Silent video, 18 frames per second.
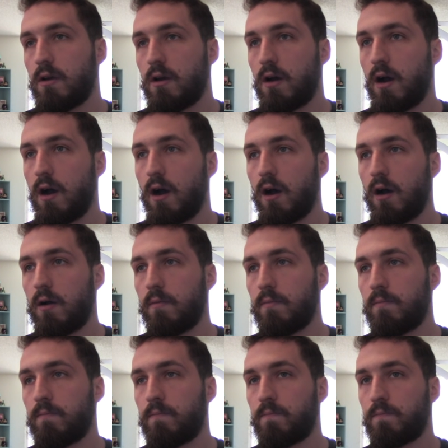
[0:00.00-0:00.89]
And
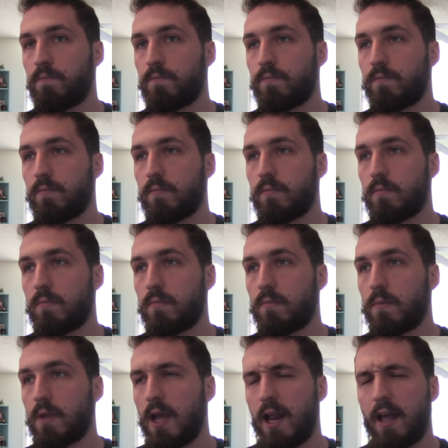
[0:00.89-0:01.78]

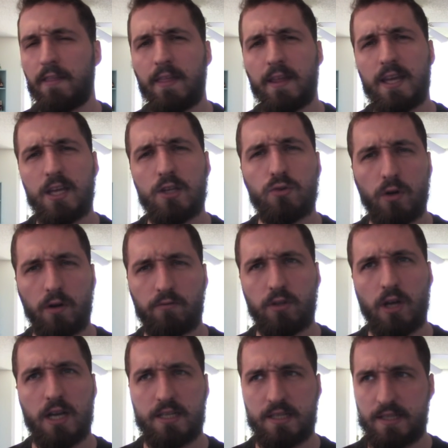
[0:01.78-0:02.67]
I think he sort of
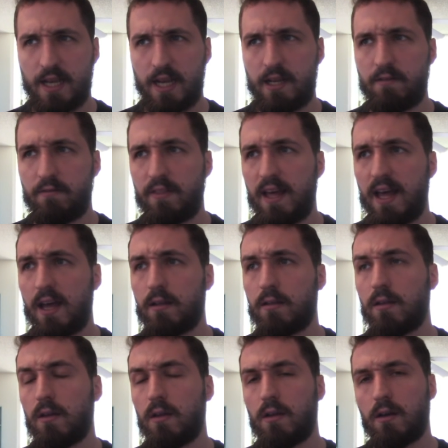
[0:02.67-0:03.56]
lost sight of
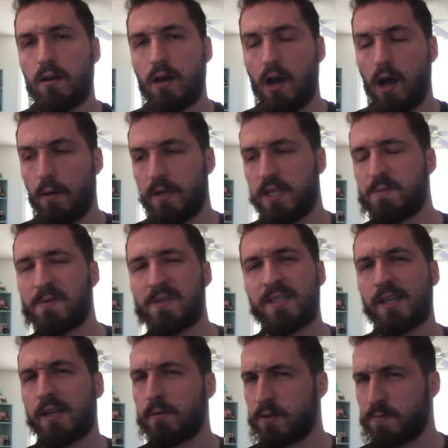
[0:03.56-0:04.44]
that. He's been
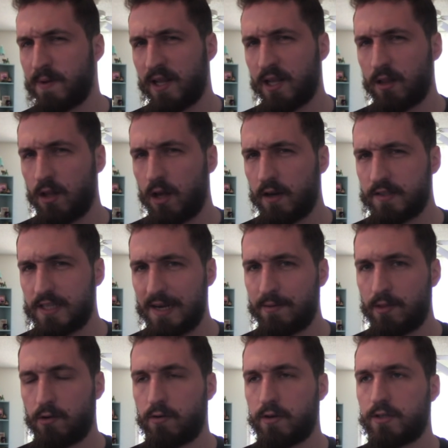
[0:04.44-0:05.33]
spending a lot of
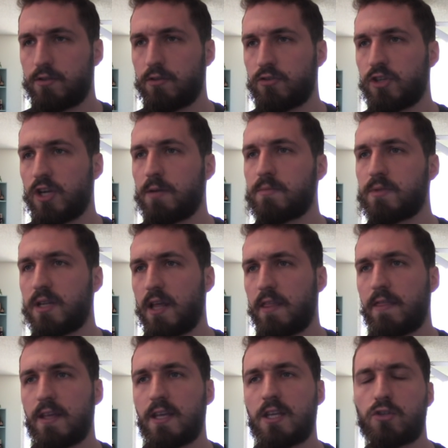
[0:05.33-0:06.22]
time with the crystal gems, and I
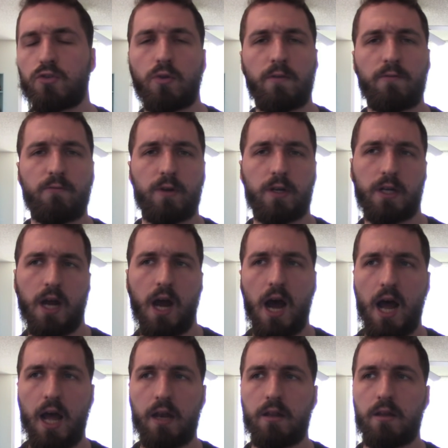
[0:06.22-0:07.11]
think he sort of
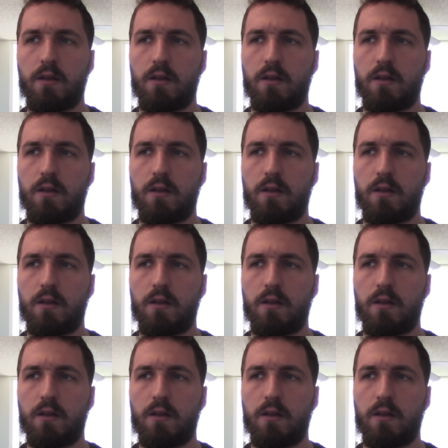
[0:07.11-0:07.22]
forgot.